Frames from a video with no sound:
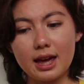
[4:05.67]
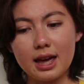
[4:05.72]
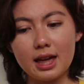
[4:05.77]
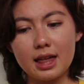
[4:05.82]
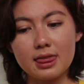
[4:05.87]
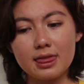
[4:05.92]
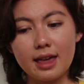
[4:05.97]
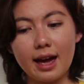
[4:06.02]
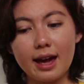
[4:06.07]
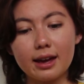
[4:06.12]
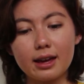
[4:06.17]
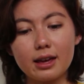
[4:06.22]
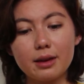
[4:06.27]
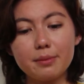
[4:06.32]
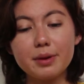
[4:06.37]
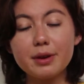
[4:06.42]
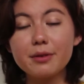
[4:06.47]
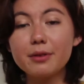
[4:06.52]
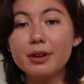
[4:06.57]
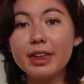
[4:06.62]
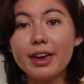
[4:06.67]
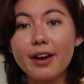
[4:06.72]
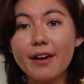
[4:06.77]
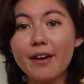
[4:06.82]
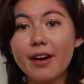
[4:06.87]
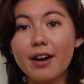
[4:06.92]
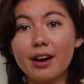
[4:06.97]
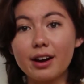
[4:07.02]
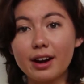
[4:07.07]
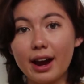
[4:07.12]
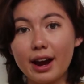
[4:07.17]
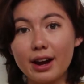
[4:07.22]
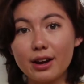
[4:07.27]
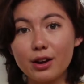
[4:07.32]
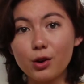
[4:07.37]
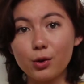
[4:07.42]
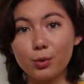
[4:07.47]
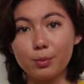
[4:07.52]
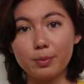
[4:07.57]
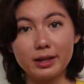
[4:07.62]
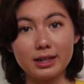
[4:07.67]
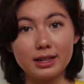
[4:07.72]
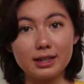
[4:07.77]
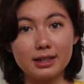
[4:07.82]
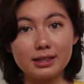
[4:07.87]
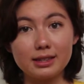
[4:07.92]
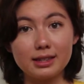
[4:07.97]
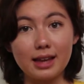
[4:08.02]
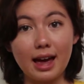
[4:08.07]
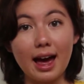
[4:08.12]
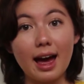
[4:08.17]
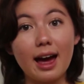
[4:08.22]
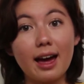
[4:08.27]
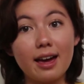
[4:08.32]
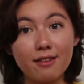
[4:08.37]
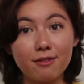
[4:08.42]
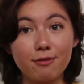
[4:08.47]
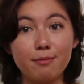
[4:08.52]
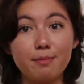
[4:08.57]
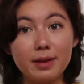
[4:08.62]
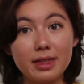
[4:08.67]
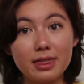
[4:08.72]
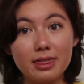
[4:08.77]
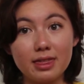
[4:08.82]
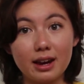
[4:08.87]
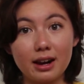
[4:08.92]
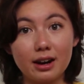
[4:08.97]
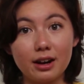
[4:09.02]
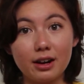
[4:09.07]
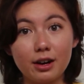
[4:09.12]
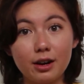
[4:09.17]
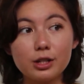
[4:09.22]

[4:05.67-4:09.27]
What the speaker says: And that can be really hard, I know, because I've been there,